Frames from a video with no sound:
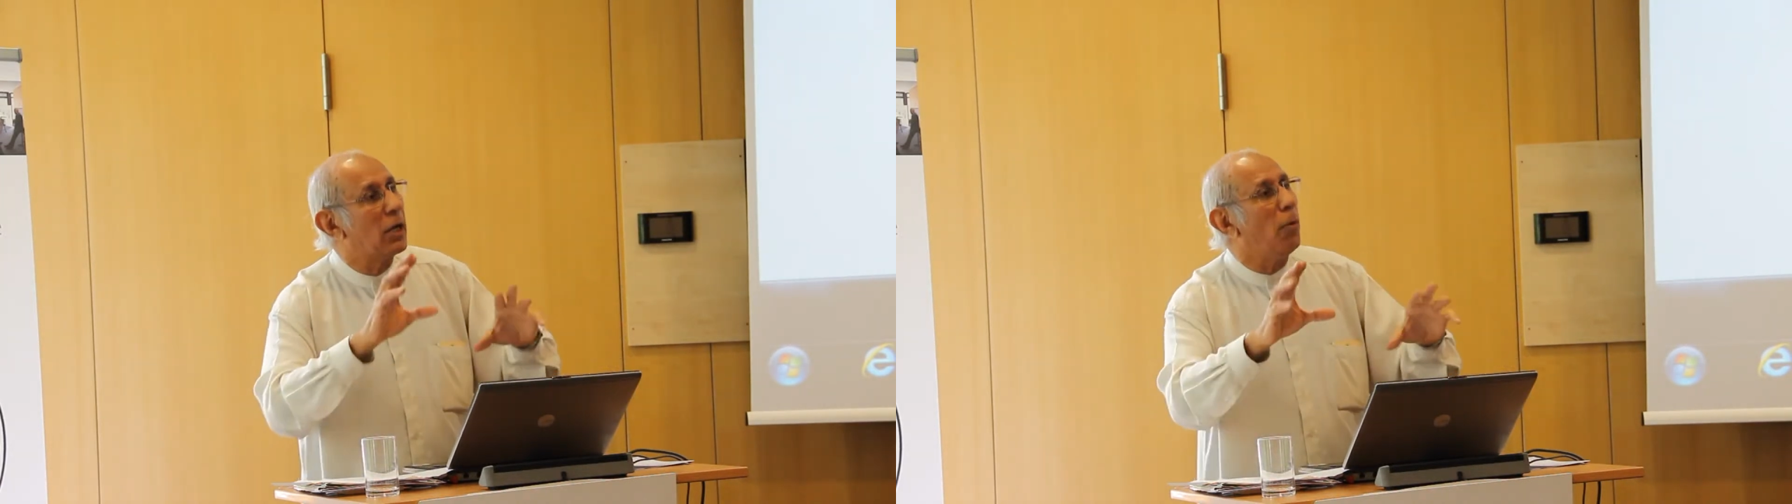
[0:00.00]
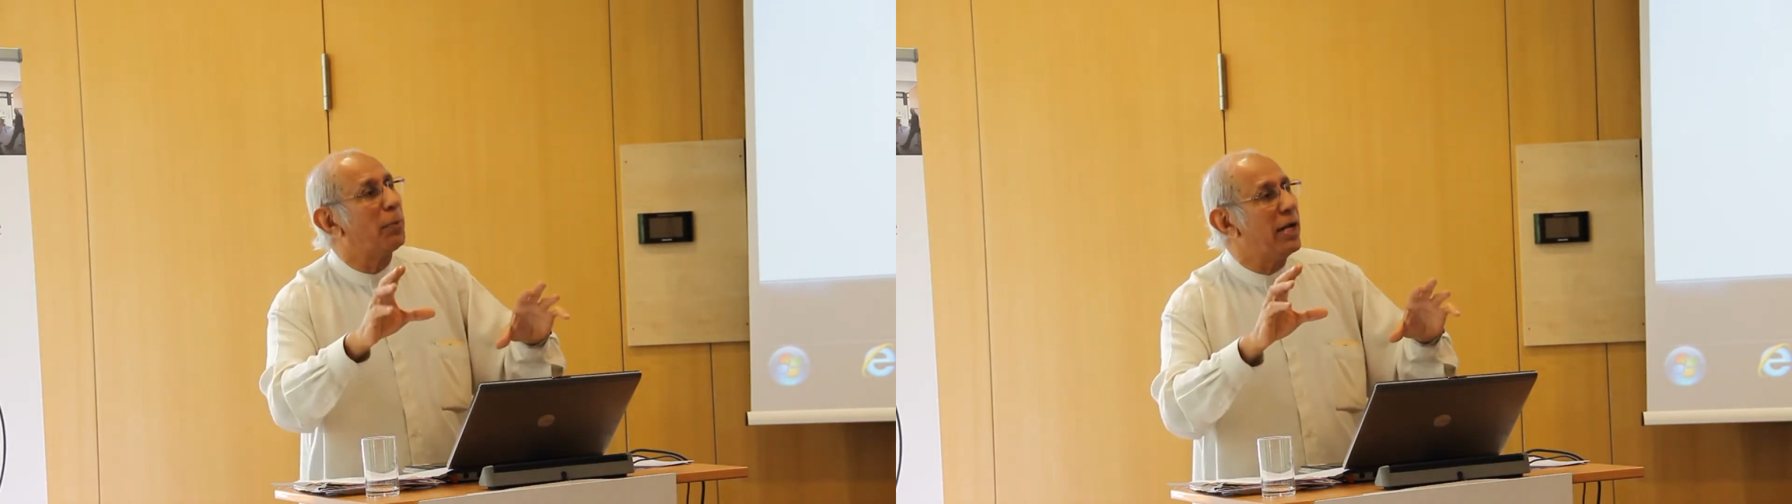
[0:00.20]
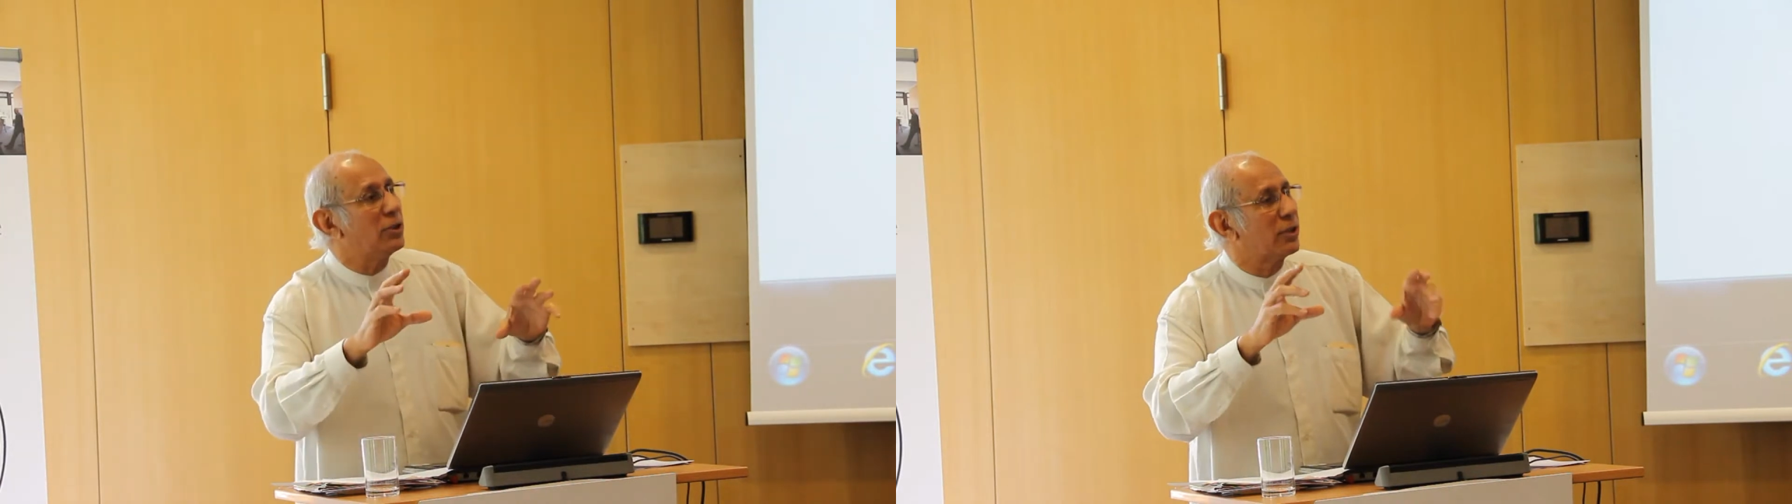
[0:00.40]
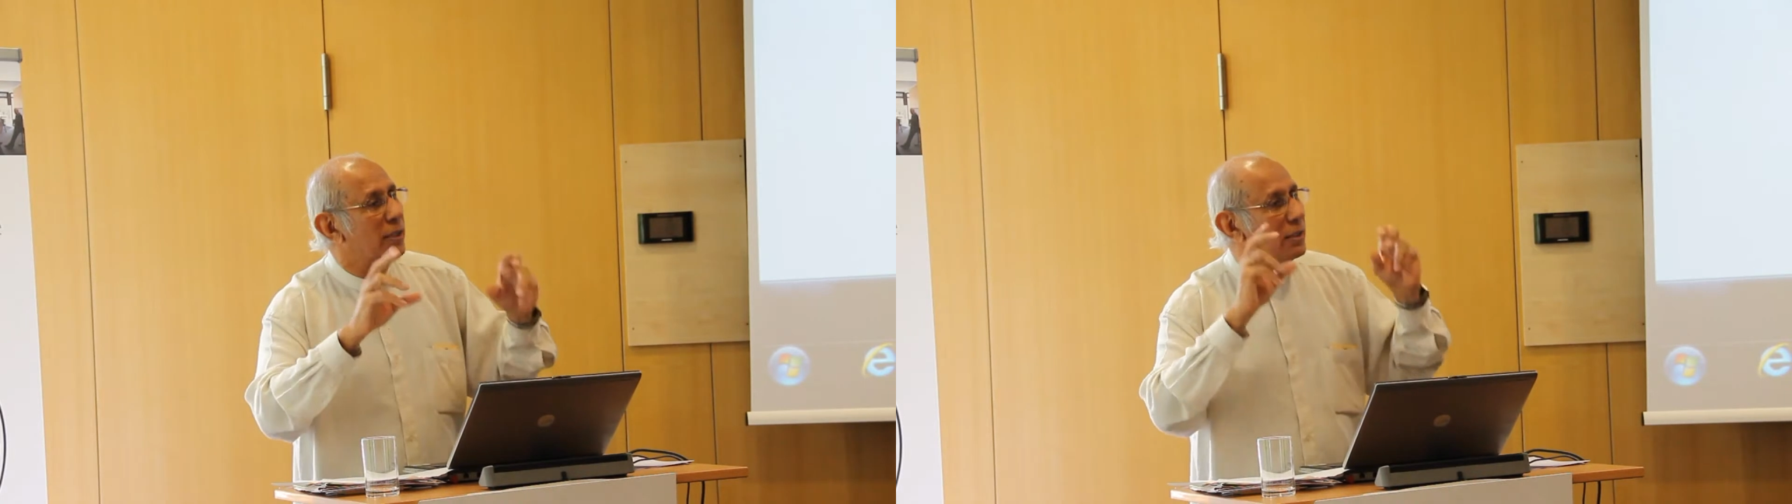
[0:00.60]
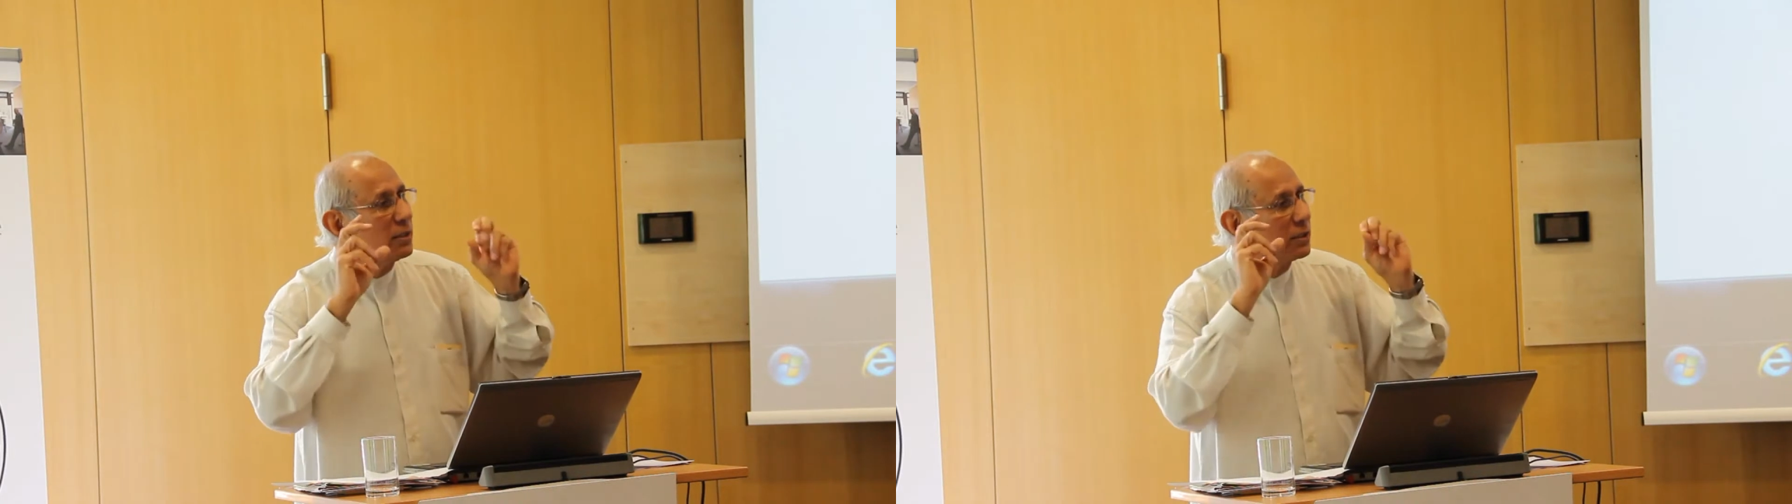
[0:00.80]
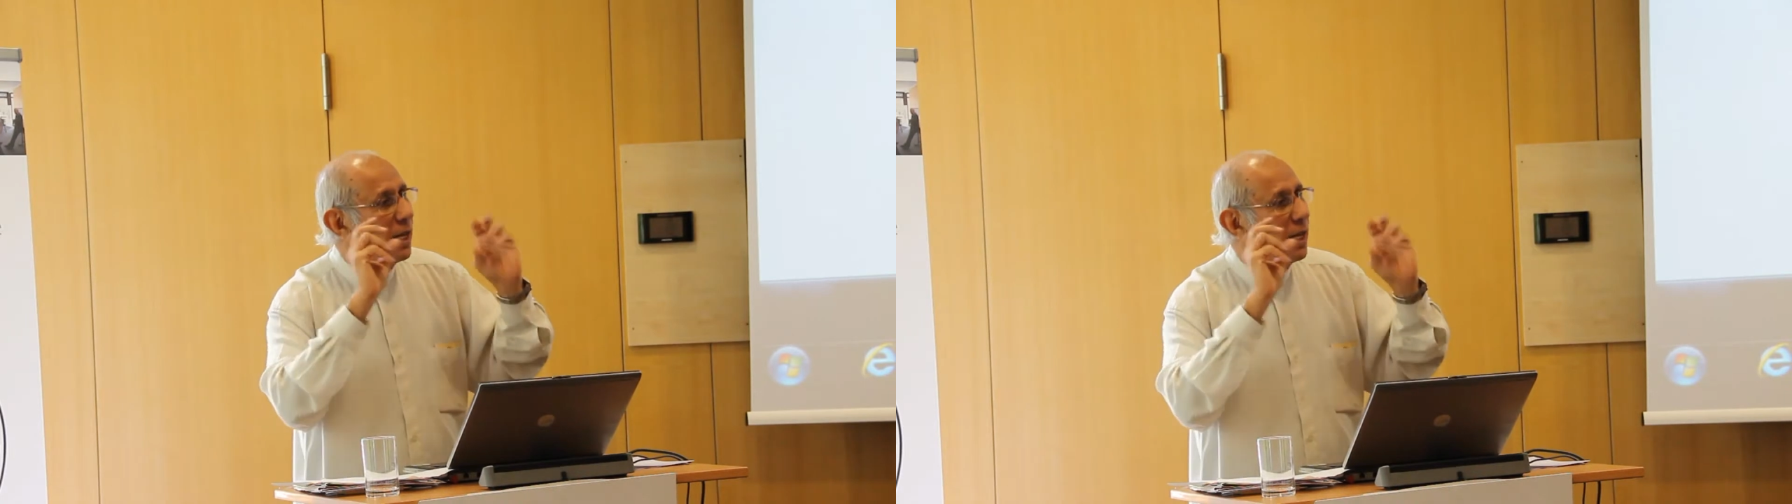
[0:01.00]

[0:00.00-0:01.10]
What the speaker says: corporations,